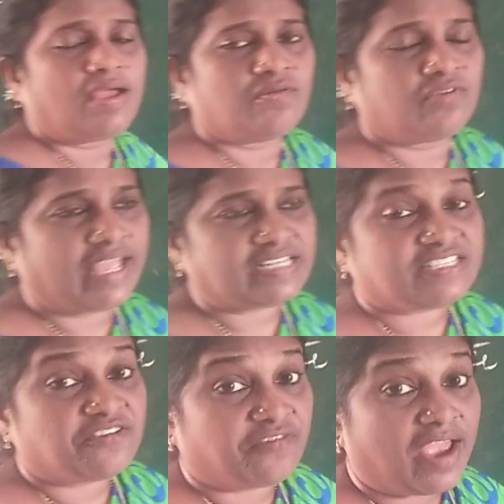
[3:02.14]
We can
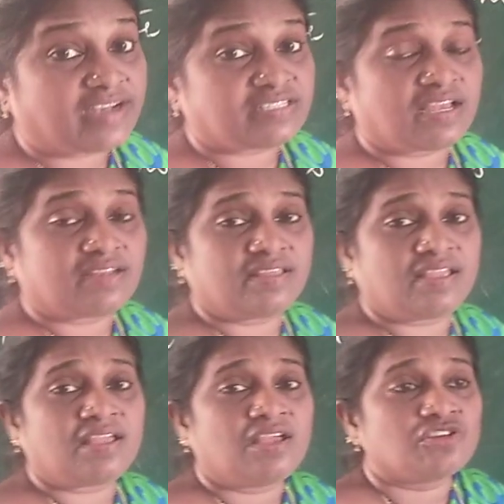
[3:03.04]
say fats are
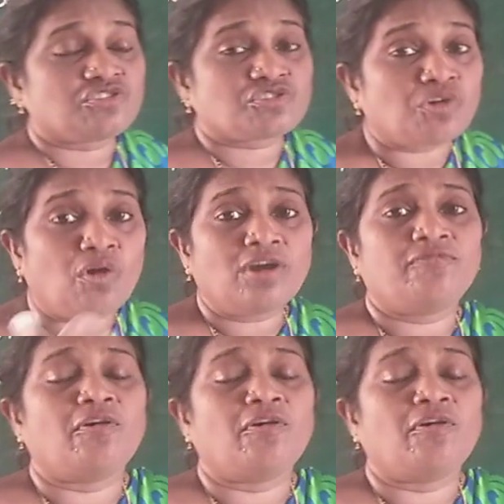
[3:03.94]
the stored